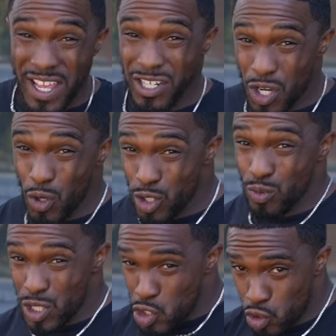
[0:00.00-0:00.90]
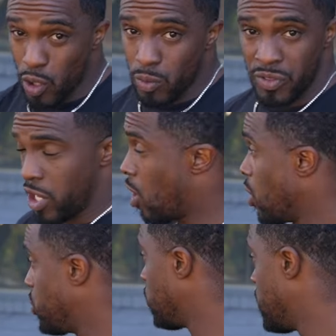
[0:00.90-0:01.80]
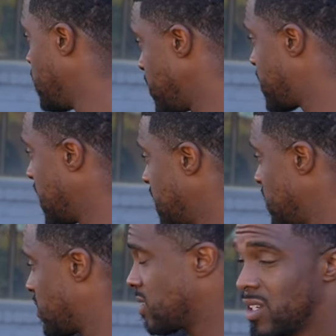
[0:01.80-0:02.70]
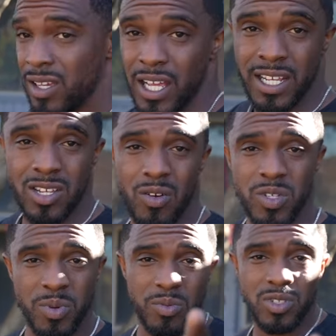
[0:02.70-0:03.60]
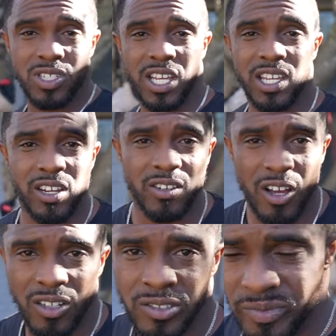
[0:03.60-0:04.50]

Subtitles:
they know you enjoy when they are doing these things, and as always, people, just take care of your dog.